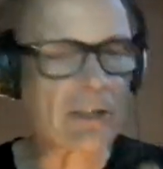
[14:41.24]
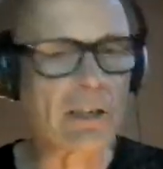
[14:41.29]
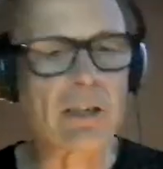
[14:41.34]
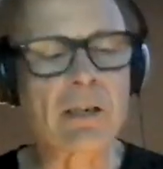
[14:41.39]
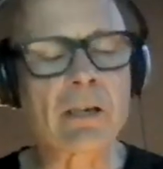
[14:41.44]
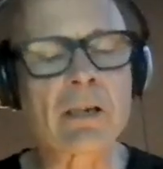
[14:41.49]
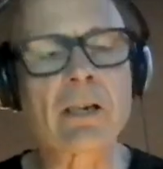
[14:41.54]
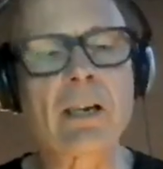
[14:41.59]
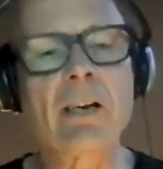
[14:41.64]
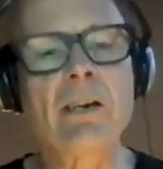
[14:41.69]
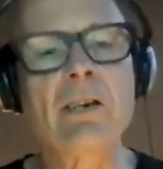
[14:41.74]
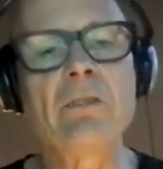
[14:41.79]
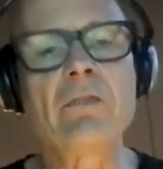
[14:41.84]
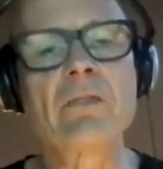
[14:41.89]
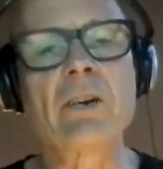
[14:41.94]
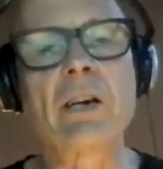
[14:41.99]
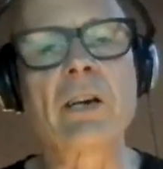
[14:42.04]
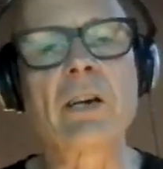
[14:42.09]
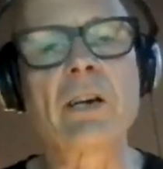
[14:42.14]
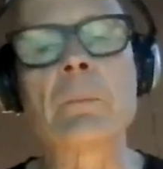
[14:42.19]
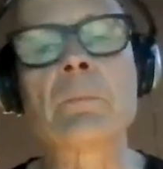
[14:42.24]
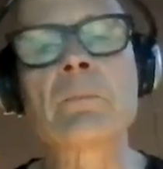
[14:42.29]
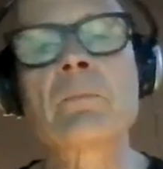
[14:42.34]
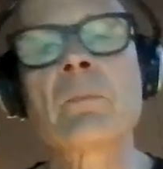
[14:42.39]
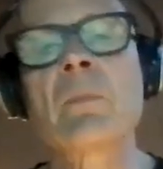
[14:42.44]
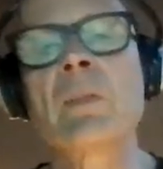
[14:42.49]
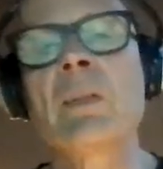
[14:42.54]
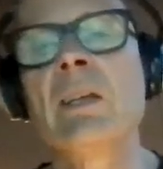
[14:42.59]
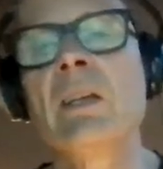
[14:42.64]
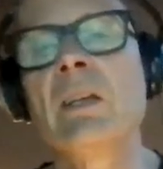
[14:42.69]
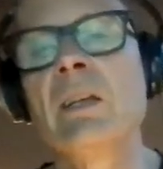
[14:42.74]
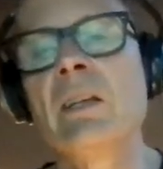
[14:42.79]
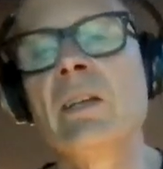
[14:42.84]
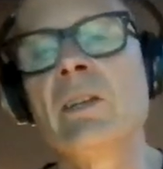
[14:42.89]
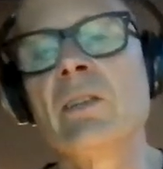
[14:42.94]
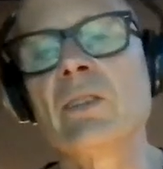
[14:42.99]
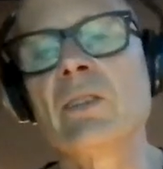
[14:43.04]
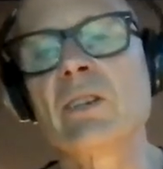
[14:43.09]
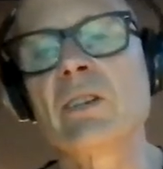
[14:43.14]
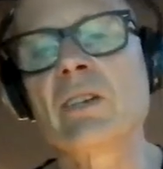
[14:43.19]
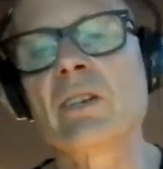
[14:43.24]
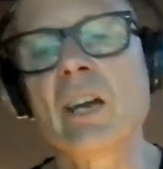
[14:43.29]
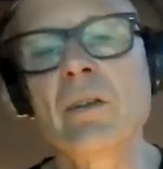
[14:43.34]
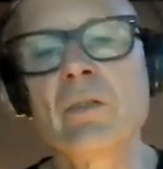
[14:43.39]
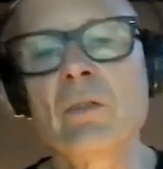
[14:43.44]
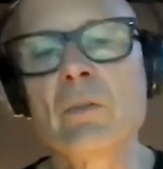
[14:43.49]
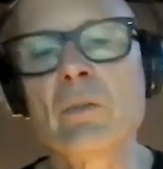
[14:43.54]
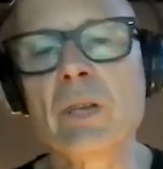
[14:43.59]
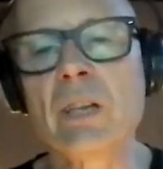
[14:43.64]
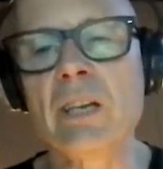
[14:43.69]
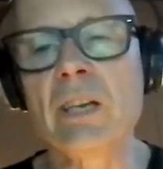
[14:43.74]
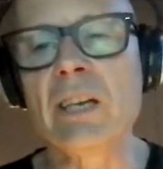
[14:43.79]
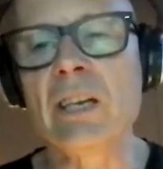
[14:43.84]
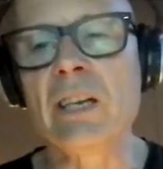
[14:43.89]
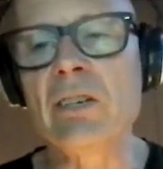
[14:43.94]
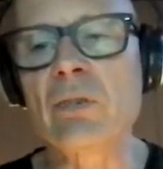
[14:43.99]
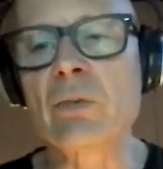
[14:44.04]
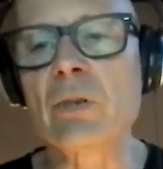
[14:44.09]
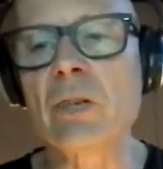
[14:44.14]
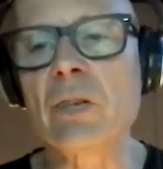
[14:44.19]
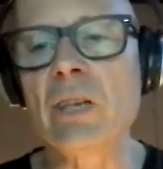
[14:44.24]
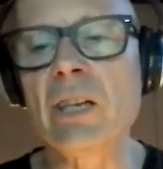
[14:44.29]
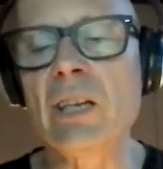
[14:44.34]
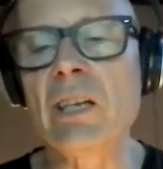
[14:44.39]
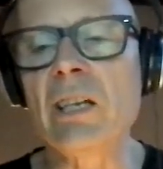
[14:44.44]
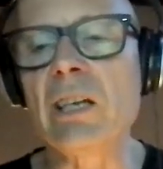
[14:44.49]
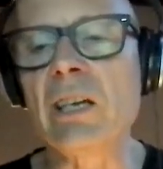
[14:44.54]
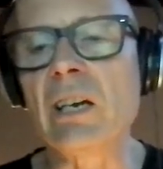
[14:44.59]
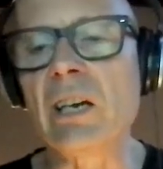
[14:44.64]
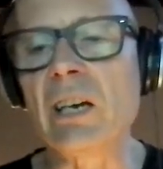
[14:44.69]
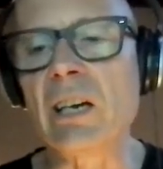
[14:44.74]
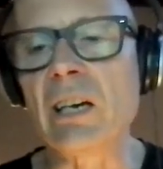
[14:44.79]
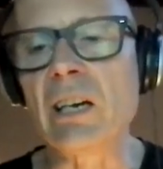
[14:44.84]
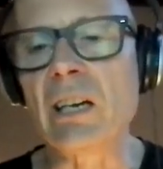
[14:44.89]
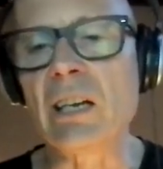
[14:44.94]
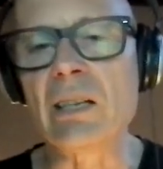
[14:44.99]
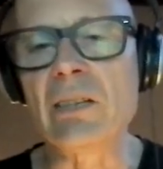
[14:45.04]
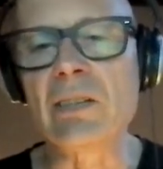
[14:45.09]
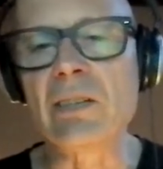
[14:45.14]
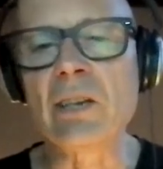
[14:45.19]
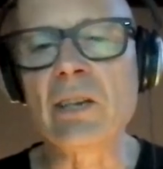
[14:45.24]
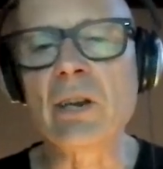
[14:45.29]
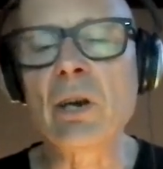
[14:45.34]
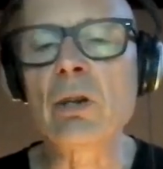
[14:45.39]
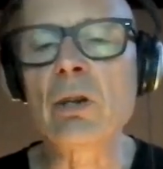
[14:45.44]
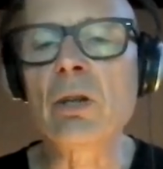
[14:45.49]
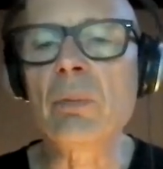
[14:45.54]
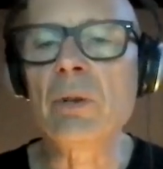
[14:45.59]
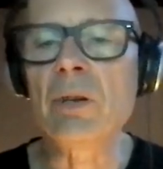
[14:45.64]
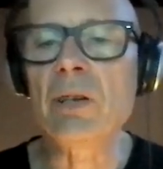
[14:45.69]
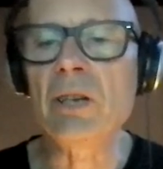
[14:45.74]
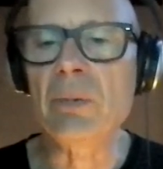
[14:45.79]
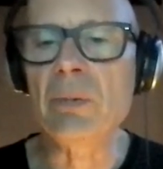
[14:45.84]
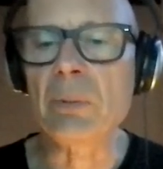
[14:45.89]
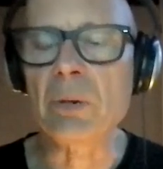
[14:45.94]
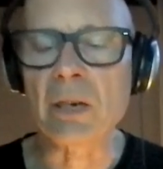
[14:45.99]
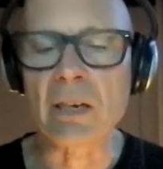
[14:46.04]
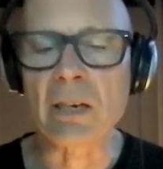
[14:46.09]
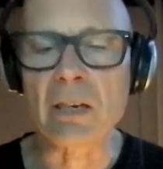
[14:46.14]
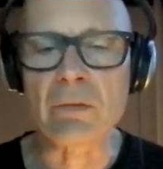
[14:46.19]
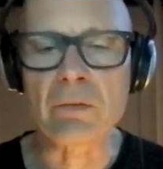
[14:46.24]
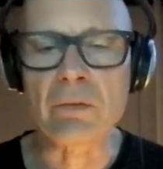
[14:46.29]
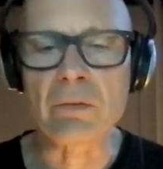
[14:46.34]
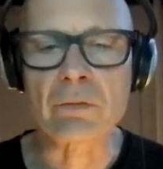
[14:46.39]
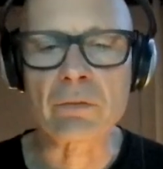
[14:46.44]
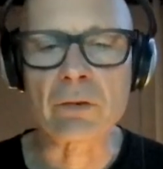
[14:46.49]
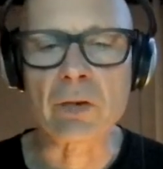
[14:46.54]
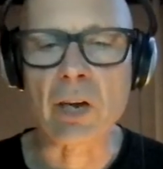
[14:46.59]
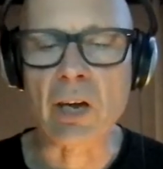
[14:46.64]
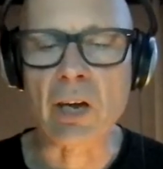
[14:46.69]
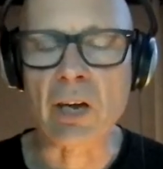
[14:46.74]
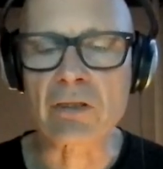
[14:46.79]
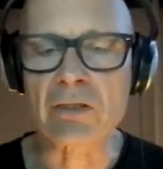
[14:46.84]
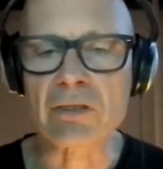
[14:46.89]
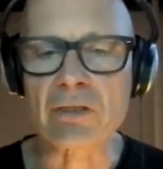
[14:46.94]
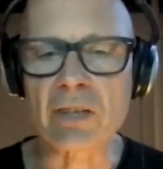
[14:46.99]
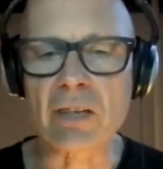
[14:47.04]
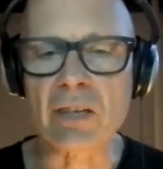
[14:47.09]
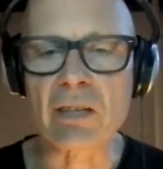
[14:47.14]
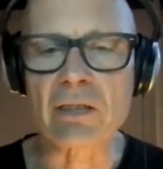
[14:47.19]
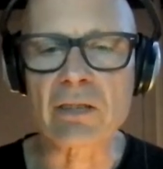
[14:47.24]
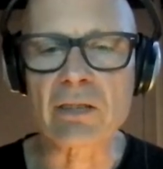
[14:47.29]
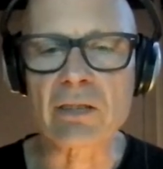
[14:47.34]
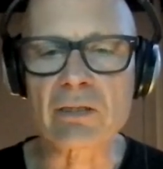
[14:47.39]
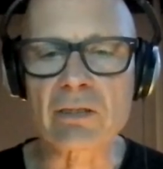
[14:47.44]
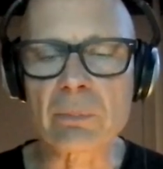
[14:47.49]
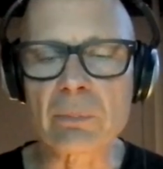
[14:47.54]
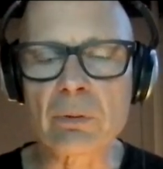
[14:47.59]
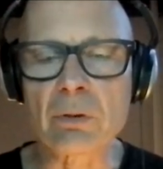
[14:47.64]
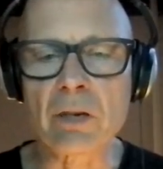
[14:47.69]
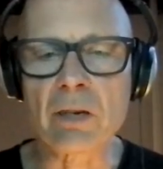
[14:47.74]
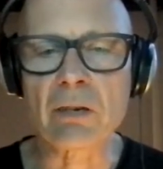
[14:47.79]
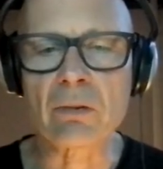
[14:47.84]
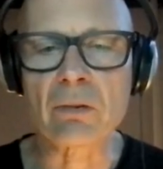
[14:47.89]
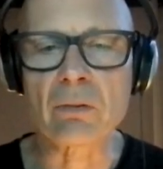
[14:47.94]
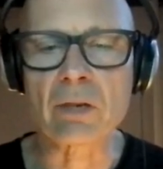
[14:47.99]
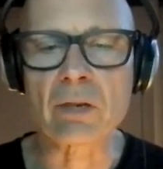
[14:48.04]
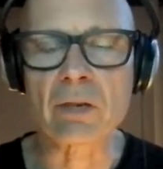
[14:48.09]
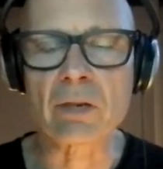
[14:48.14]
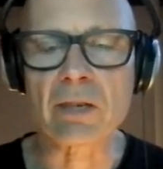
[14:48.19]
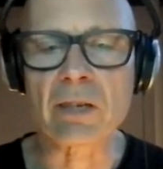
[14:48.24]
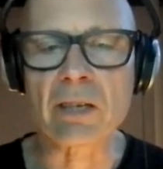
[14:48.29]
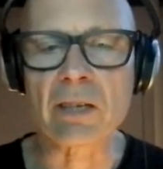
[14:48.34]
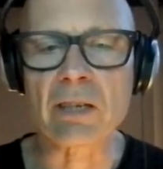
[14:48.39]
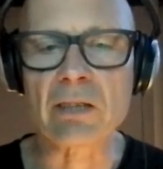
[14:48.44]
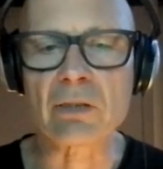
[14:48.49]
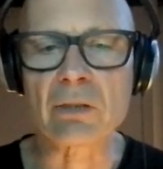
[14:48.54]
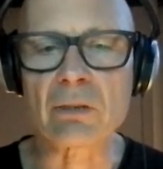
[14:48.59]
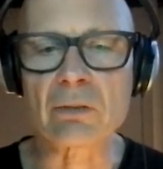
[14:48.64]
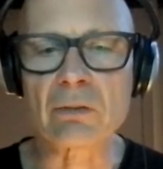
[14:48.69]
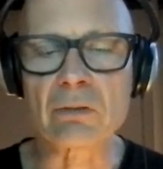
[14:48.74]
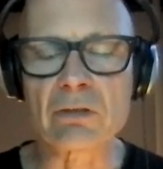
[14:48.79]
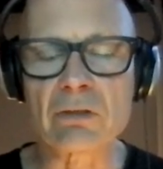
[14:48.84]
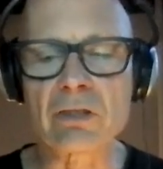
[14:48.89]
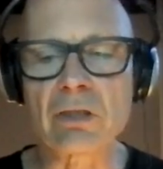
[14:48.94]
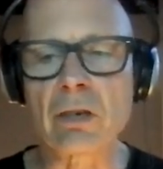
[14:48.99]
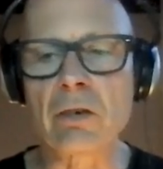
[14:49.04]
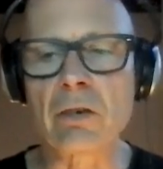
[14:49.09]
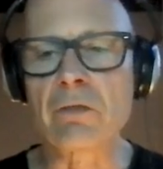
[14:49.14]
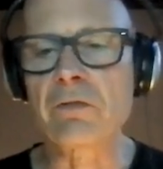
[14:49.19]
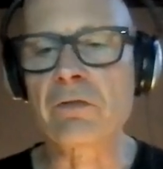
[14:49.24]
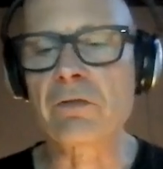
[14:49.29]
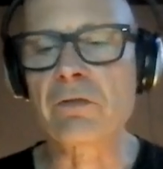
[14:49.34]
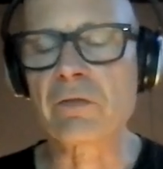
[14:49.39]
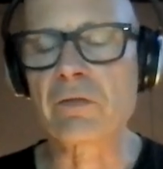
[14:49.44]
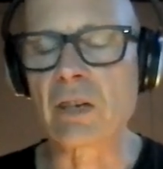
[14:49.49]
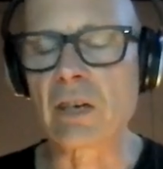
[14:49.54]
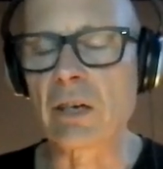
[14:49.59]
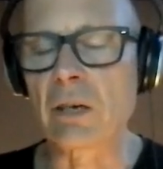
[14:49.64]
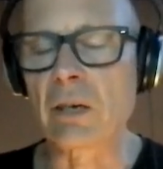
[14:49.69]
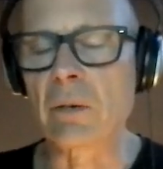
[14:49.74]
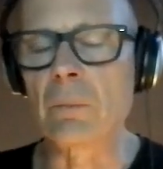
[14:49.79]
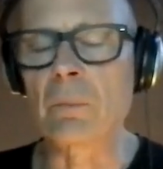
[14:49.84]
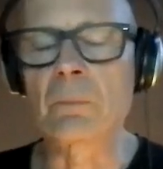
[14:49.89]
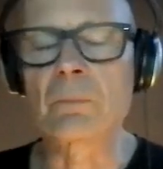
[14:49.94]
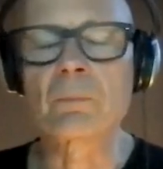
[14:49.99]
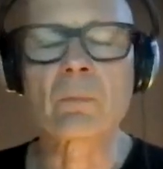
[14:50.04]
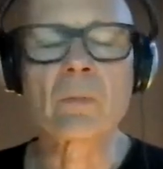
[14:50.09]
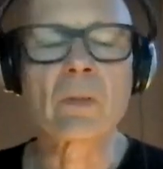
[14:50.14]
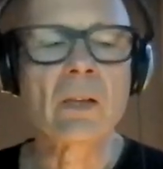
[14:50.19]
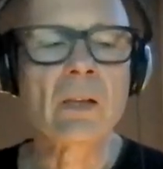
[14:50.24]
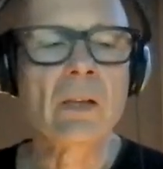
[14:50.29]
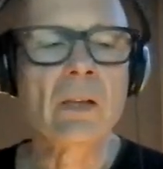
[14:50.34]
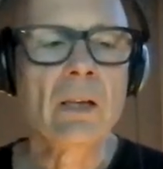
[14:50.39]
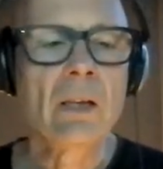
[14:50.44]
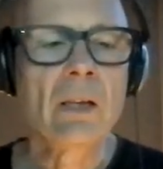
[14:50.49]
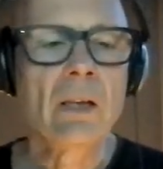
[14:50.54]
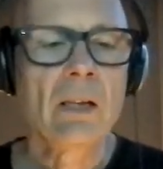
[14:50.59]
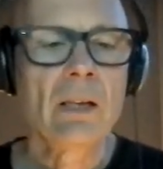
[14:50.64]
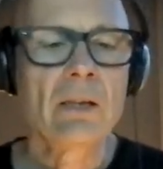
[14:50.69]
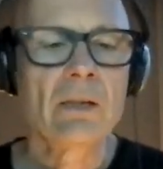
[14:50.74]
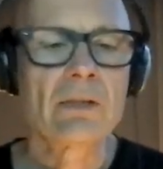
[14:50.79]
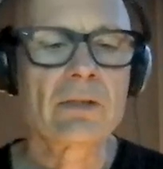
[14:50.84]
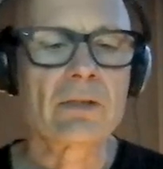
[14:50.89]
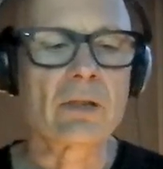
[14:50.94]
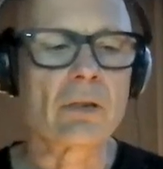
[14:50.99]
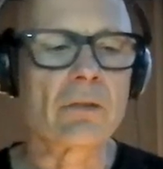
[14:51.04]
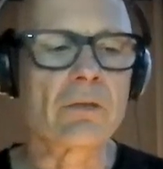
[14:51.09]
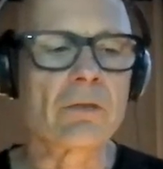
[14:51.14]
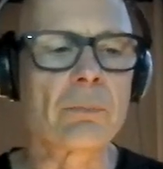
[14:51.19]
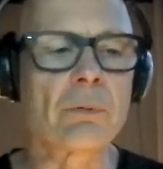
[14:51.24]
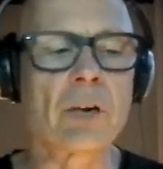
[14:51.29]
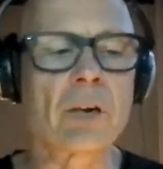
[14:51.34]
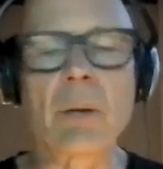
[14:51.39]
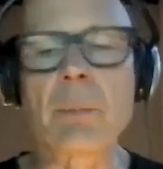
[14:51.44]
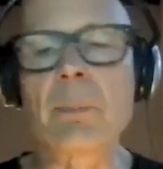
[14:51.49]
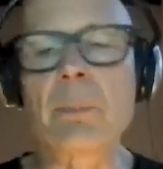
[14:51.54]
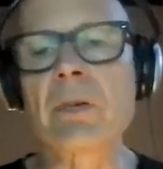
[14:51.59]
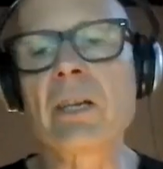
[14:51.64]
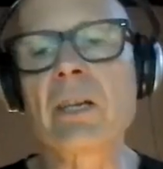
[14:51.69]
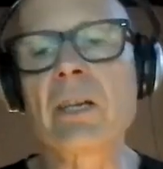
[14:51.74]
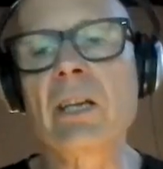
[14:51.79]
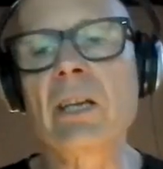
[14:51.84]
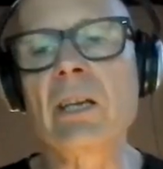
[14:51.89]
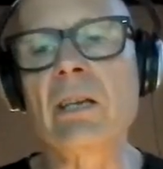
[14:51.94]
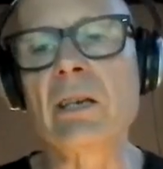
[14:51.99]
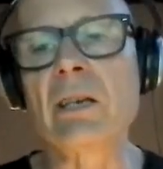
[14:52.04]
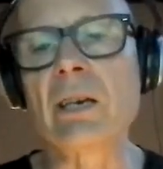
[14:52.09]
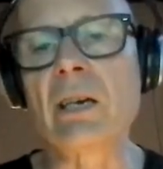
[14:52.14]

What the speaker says: They're kind of a weedy tree. They are limited by frost. There's a point where they don't self-propagate.